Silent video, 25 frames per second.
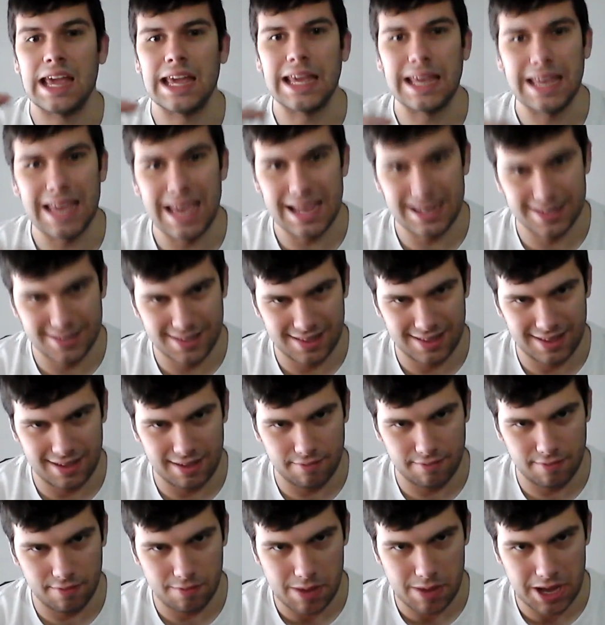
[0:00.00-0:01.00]
get to the
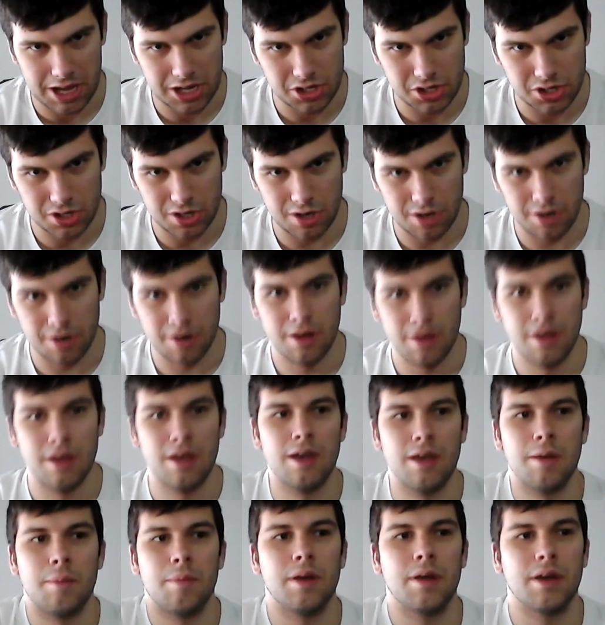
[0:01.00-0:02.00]
information?
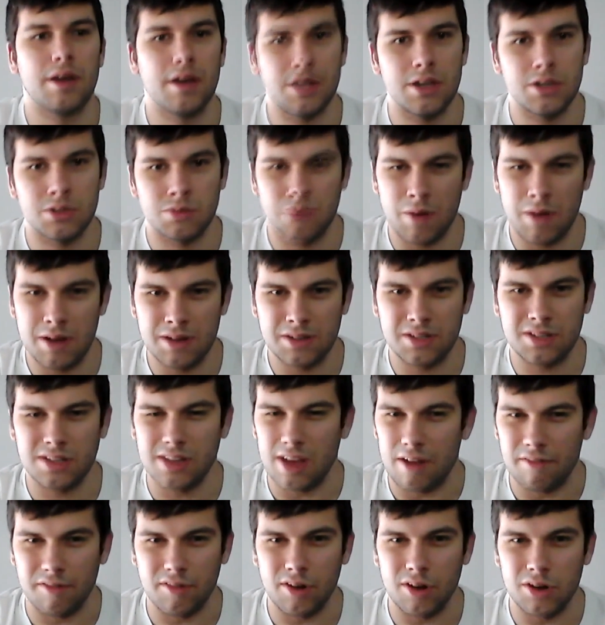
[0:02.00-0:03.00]
Because when
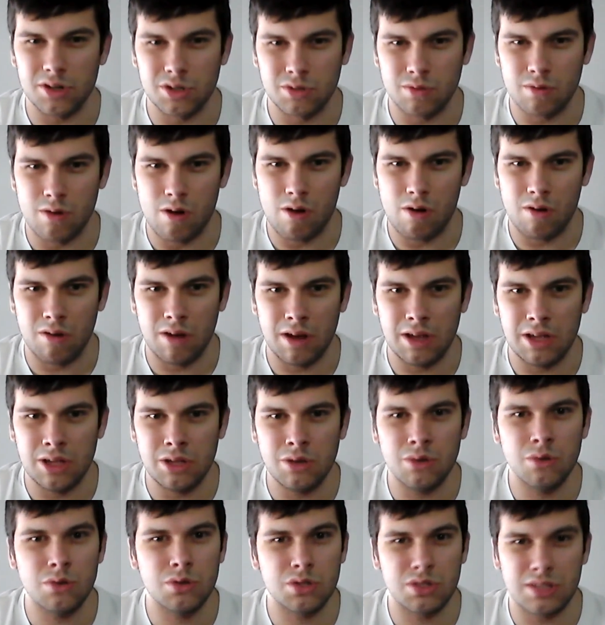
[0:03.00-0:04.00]
stuff goes wrong,
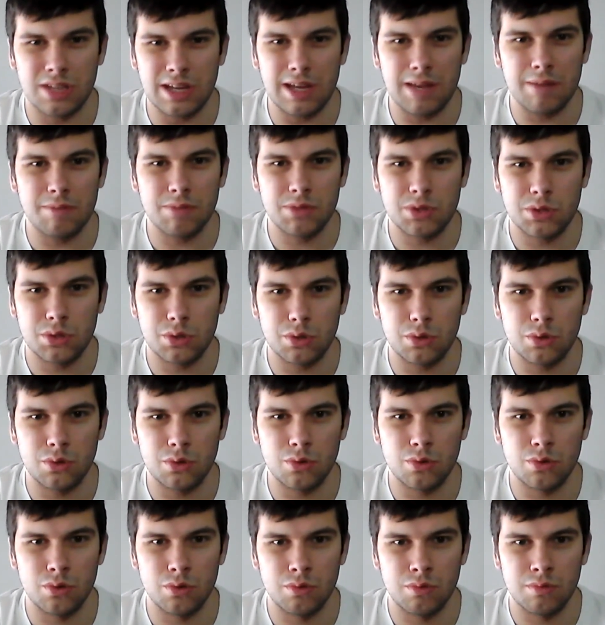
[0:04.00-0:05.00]
you seem
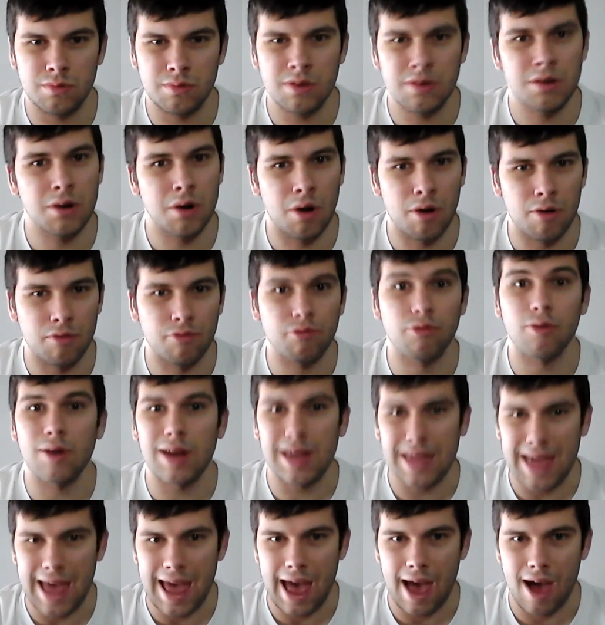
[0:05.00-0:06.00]
to,
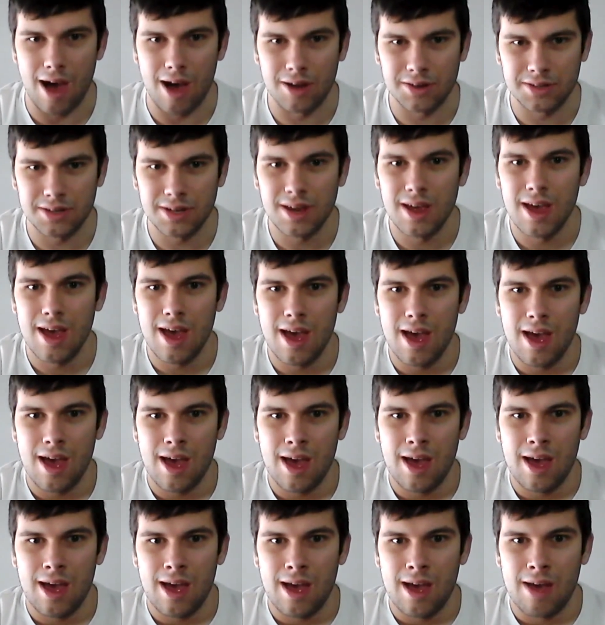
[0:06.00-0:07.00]
freak out.
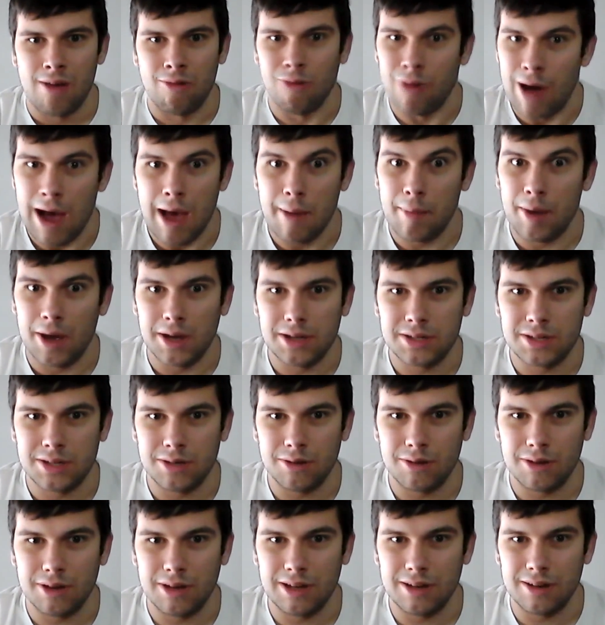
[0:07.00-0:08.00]
Why am I
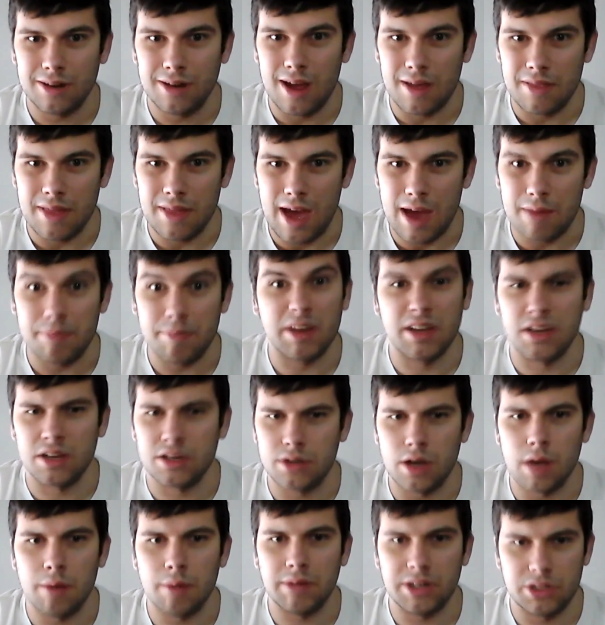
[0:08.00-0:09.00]
talking like that? Because
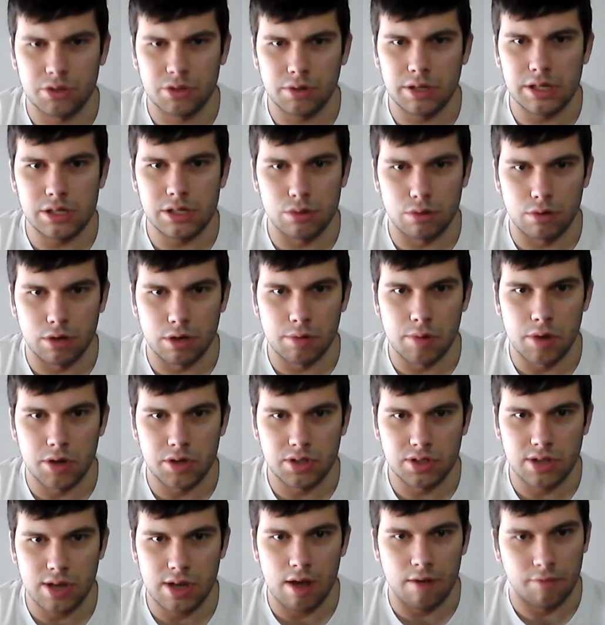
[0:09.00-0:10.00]
I'm literally talking to
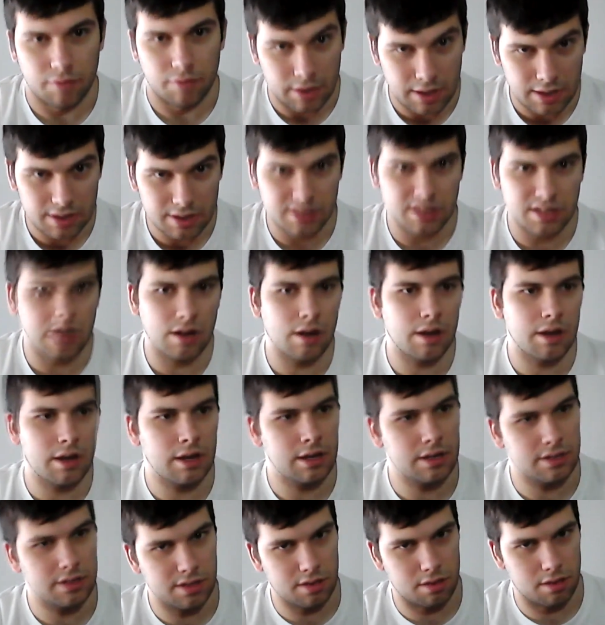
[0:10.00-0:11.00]
myself. Here's
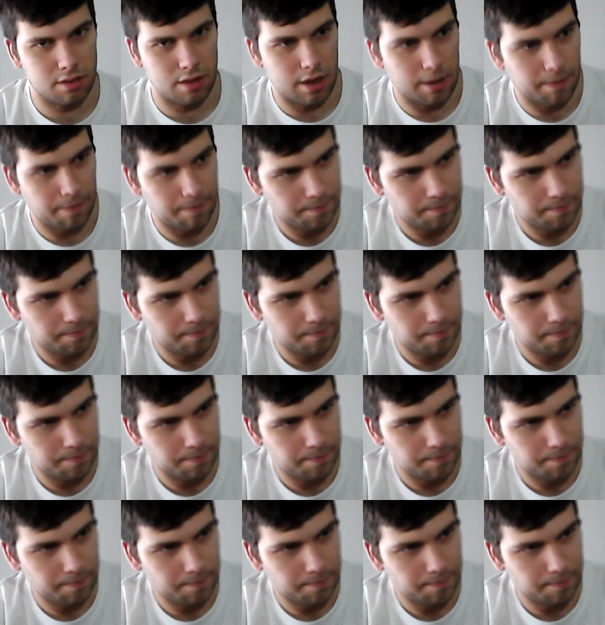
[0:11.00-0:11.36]
the thing.